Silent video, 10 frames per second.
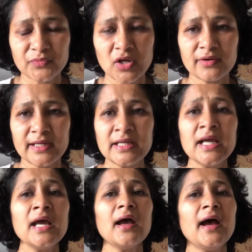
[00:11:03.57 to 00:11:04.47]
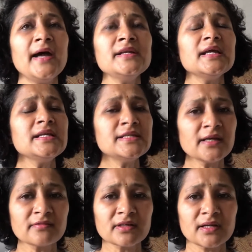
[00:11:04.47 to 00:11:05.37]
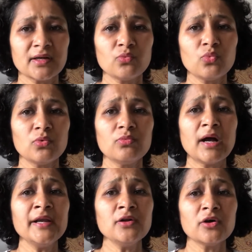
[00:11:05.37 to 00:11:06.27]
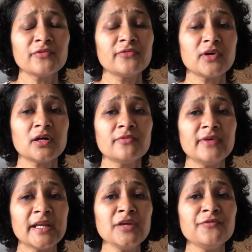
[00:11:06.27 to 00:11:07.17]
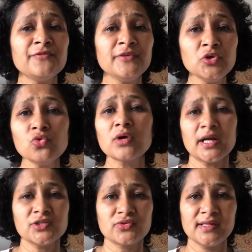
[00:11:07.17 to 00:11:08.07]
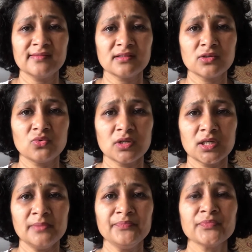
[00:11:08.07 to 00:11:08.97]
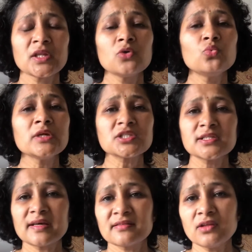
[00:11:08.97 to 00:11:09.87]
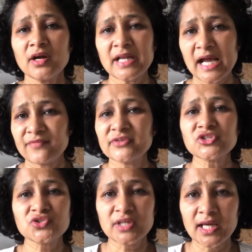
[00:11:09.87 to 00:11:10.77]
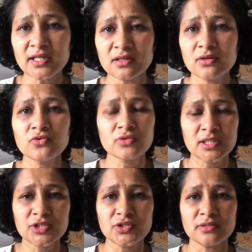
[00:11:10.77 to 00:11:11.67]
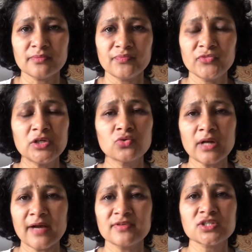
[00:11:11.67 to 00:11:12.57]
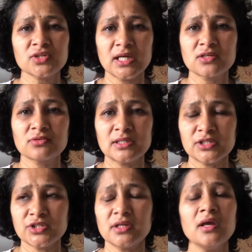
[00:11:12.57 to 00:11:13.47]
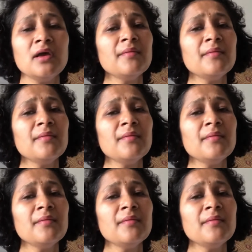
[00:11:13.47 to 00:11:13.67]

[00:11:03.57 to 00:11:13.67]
All right. And India is one of a very few countries in the world which does not have a state religion. We don't have a state religion.